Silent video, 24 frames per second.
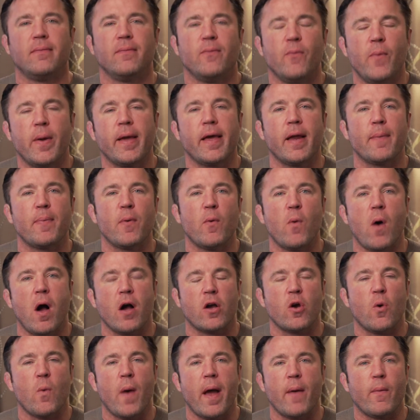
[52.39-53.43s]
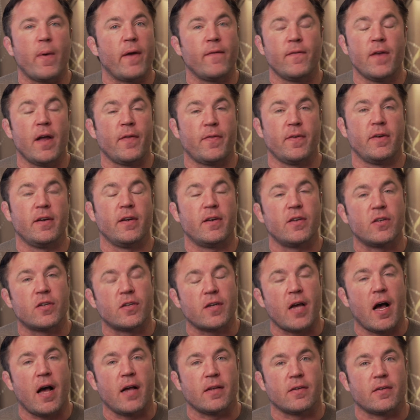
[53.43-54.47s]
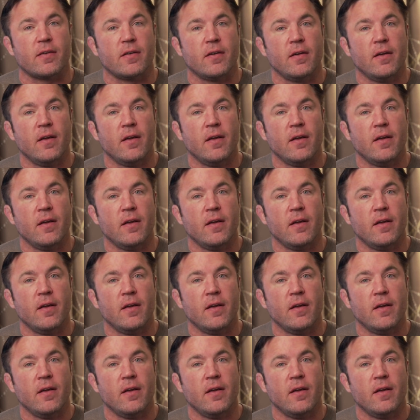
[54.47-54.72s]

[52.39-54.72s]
we get up and walk away. We have nothing to discuss.